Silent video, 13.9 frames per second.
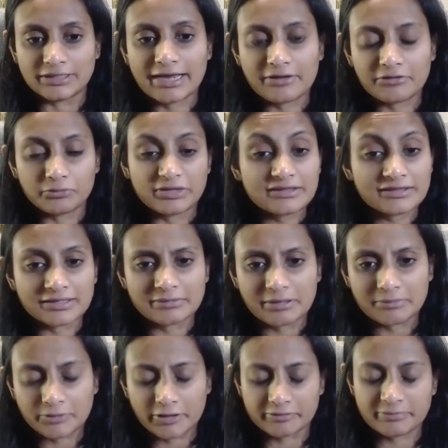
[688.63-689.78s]
and how do we think about
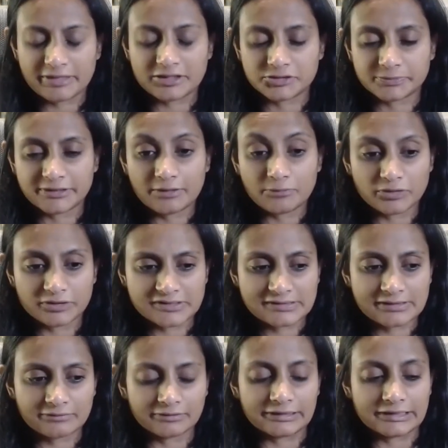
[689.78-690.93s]
product management, and what does
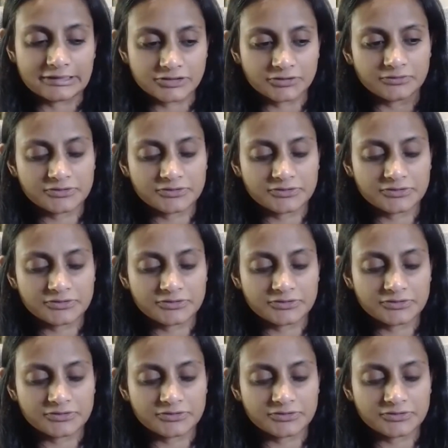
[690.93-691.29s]
that relate to?